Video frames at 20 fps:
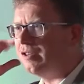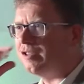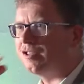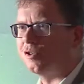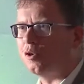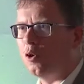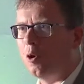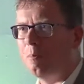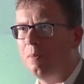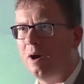out
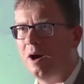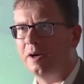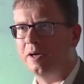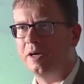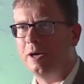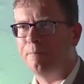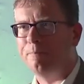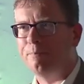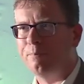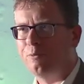stock
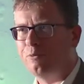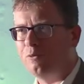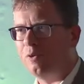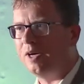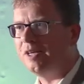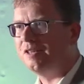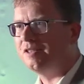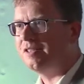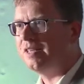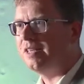market
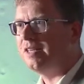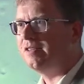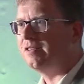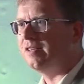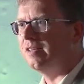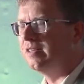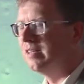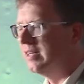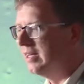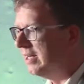
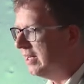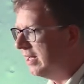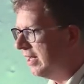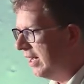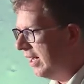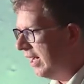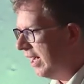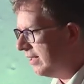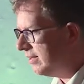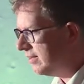prices and
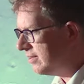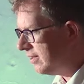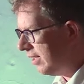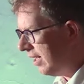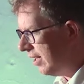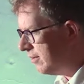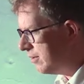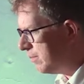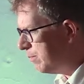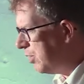and,
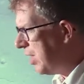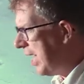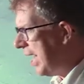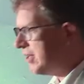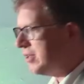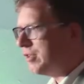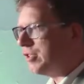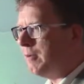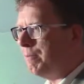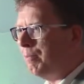and
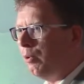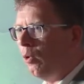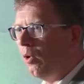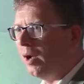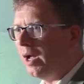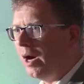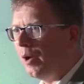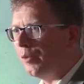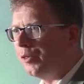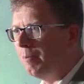there to
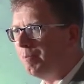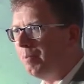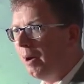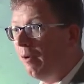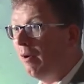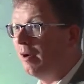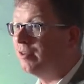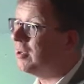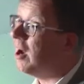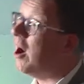support Arthur
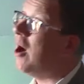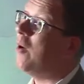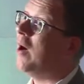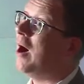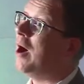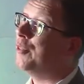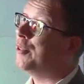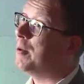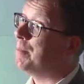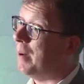Burrows.
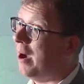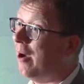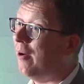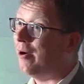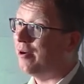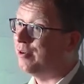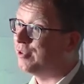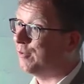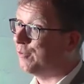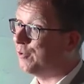Oh, Arthur
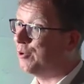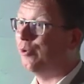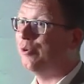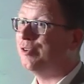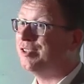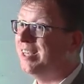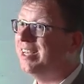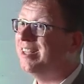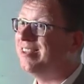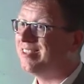Burrows, of
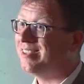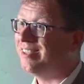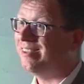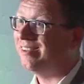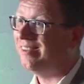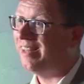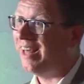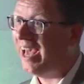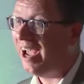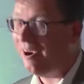course, he's
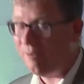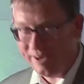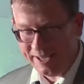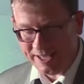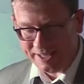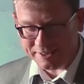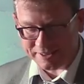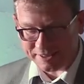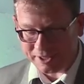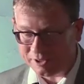still there
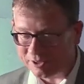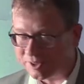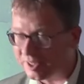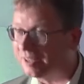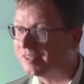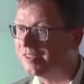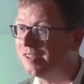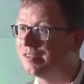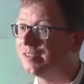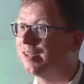and he still
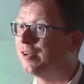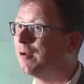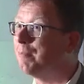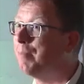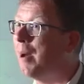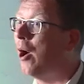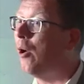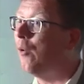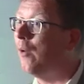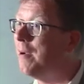does his little
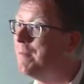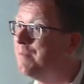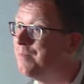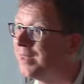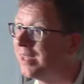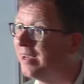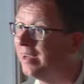poem